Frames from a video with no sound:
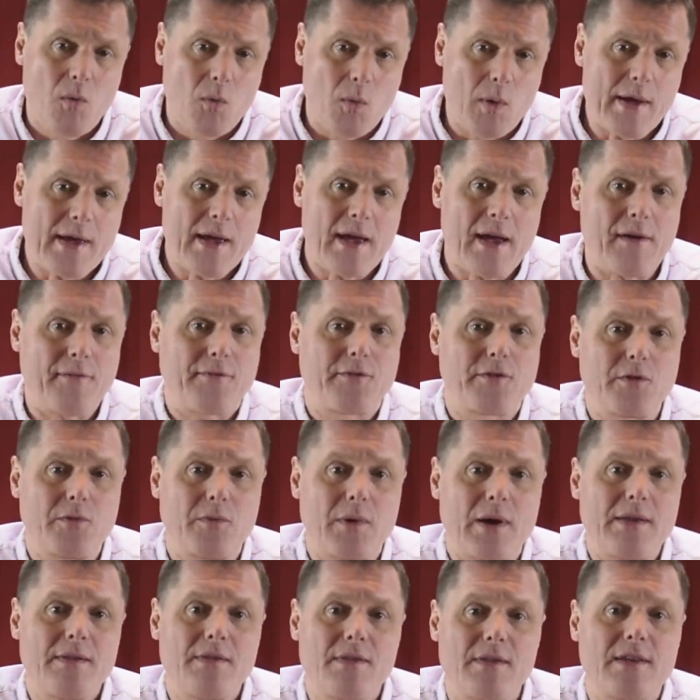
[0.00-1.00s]
We have
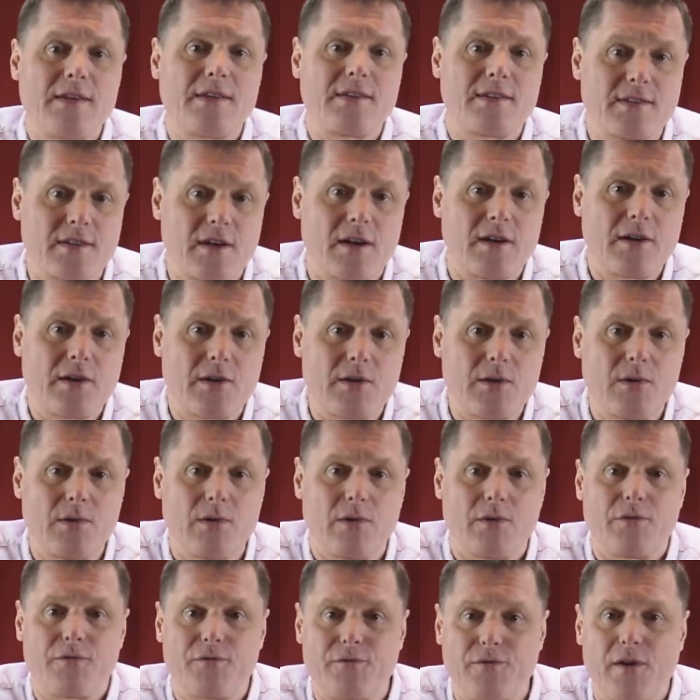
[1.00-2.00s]
to end this
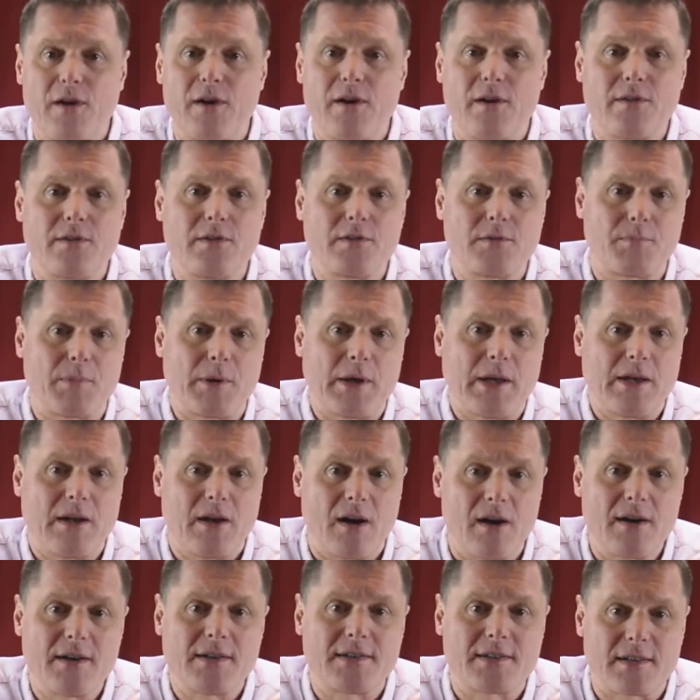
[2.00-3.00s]
cycle of fathers
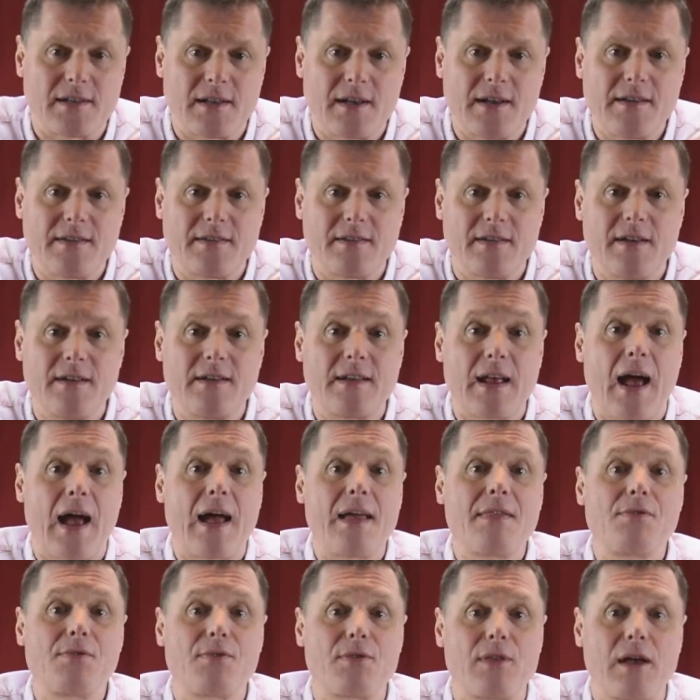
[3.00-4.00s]
being isolated
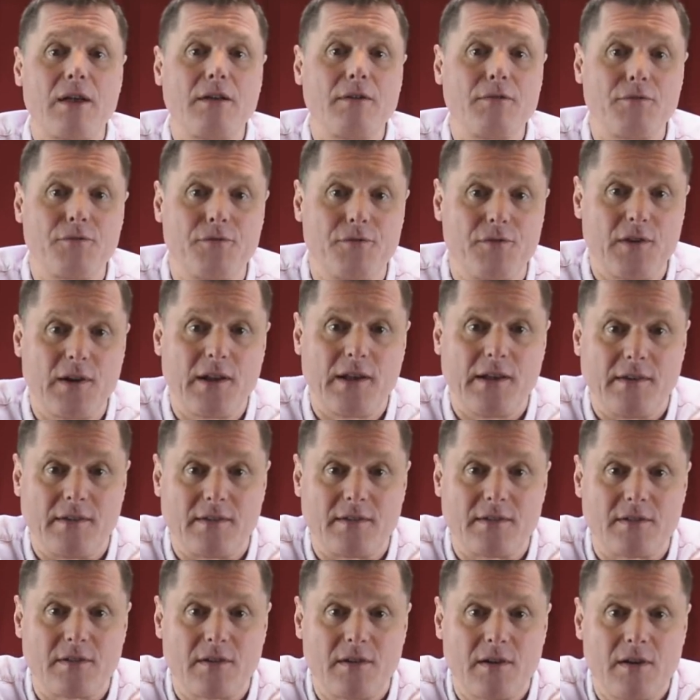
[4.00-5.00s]
and then
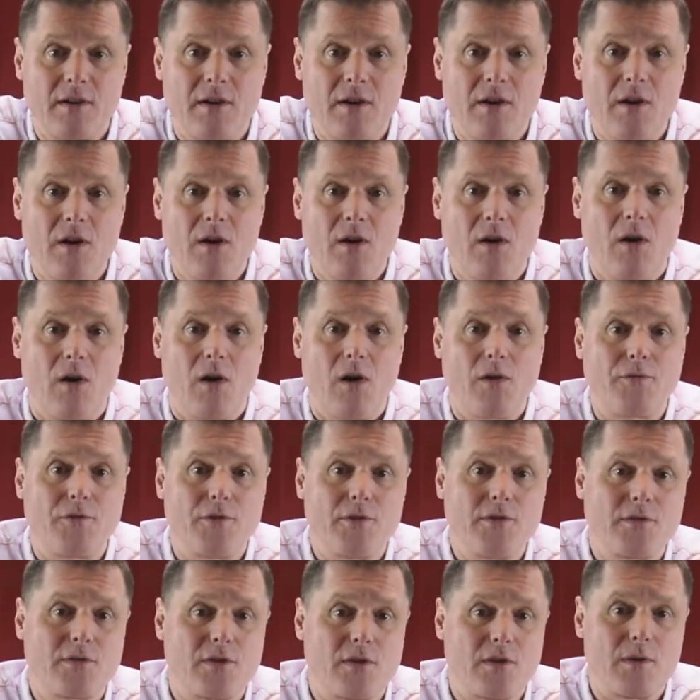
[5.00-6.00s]
fleeced,
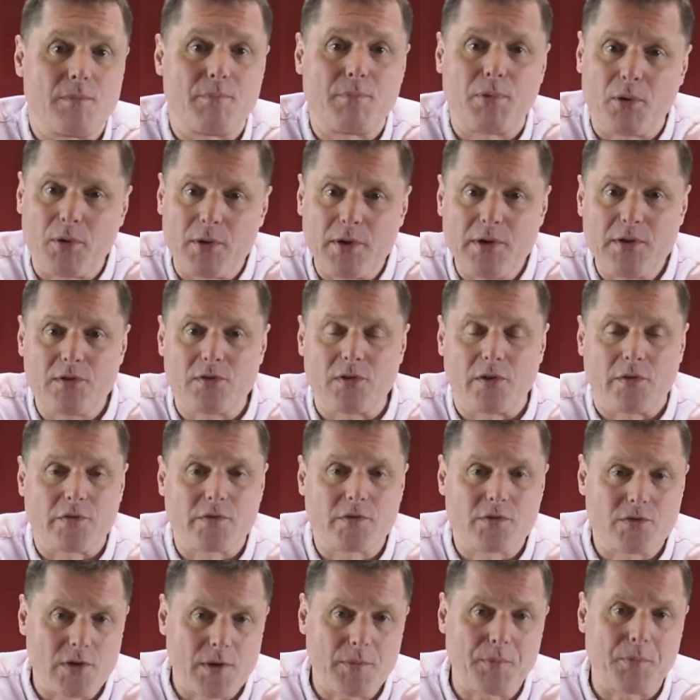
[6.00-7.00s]
often to the point
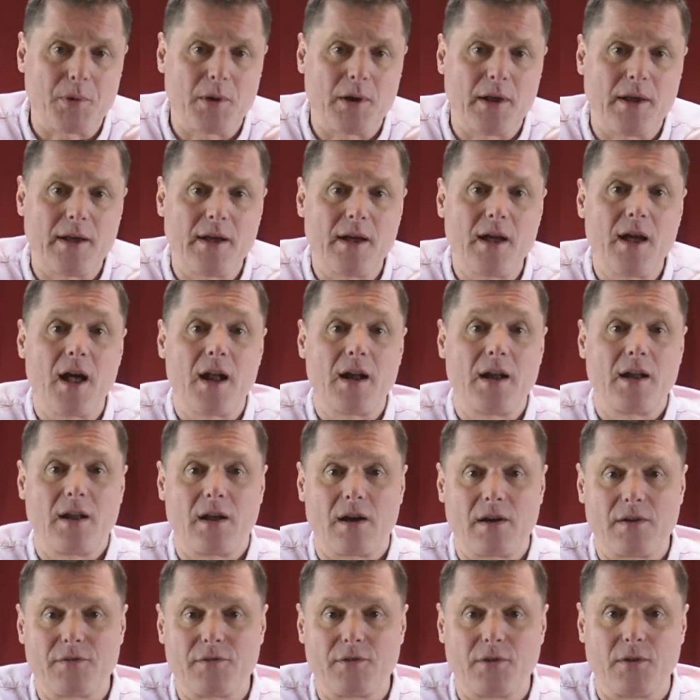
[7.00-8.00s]
of crippling
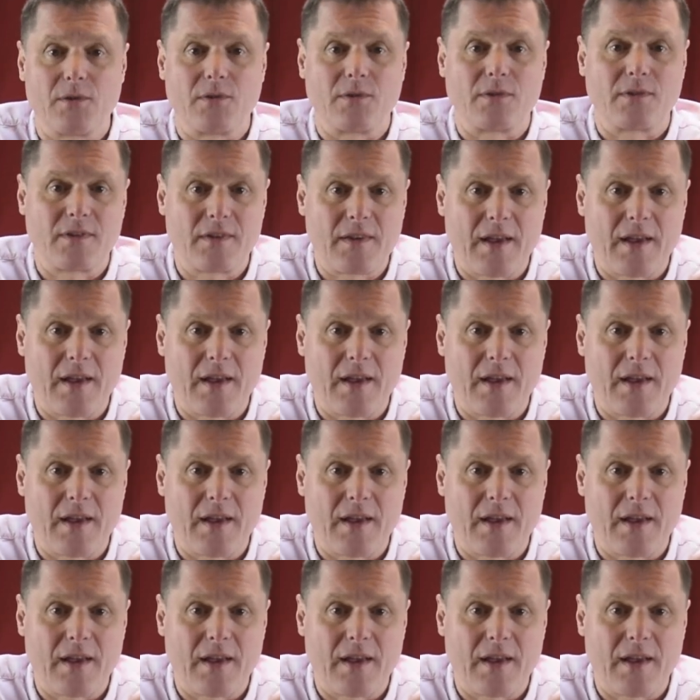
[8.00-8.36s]
lifelong